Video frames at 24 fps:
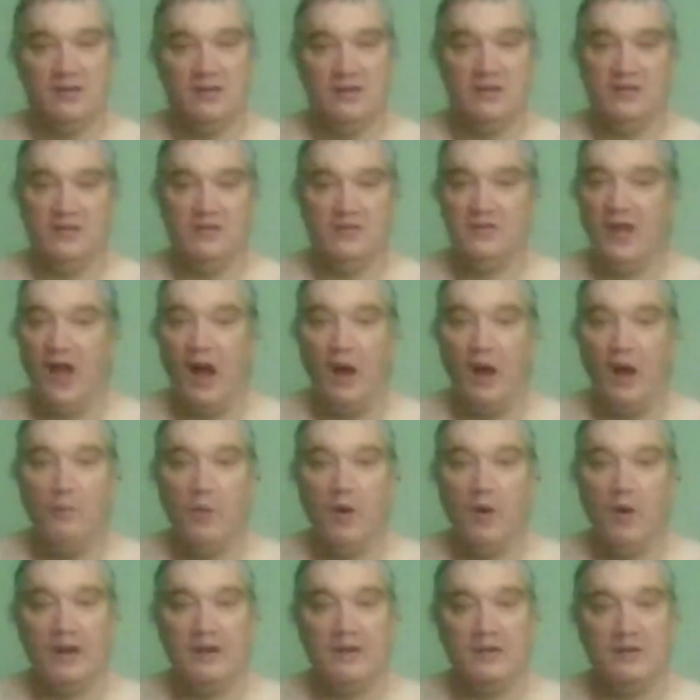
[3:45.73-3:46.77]
not
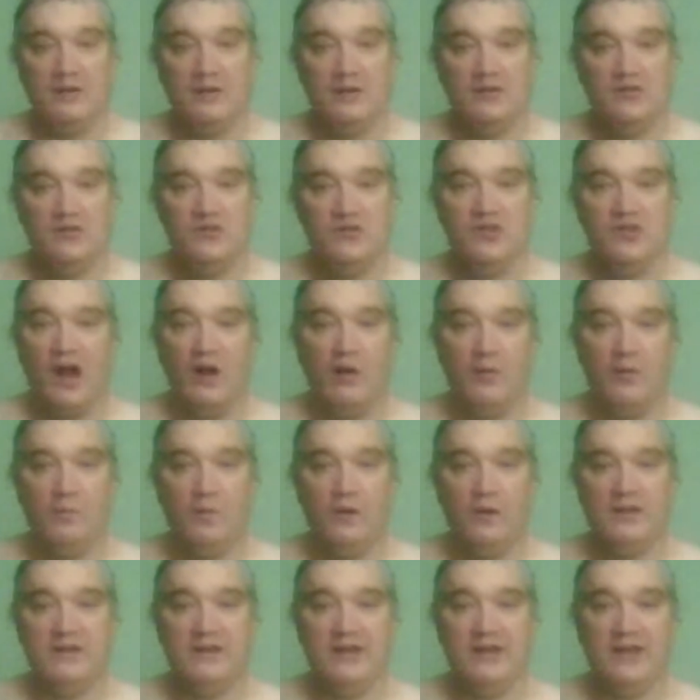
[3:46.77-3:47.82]
one jot,
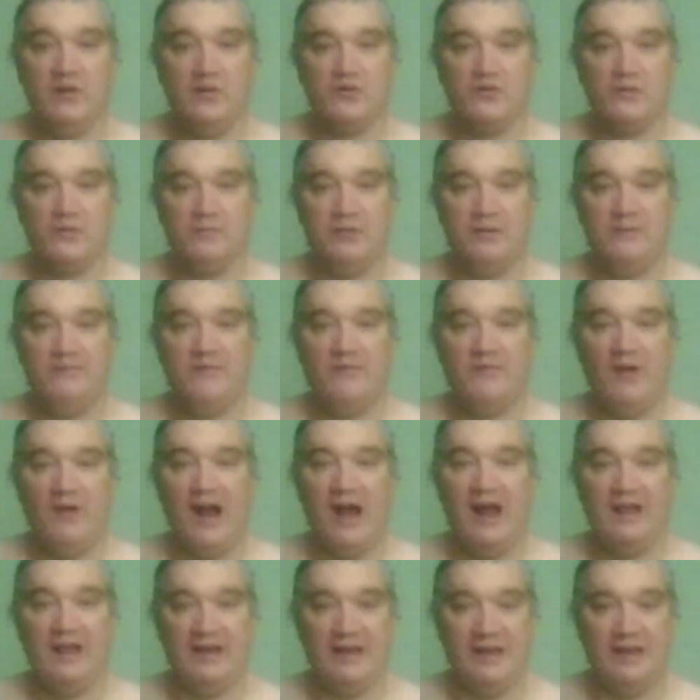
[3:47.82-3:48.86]
one tittle should be
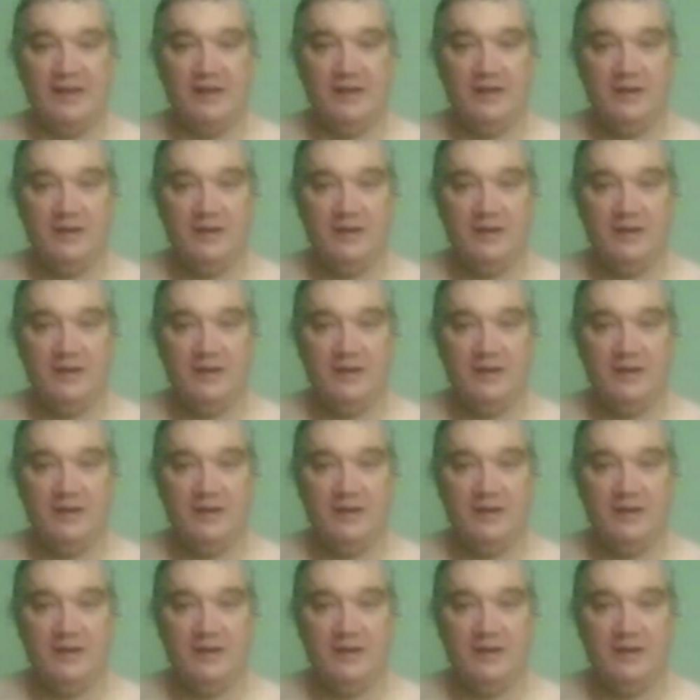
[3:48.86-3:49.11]
violated.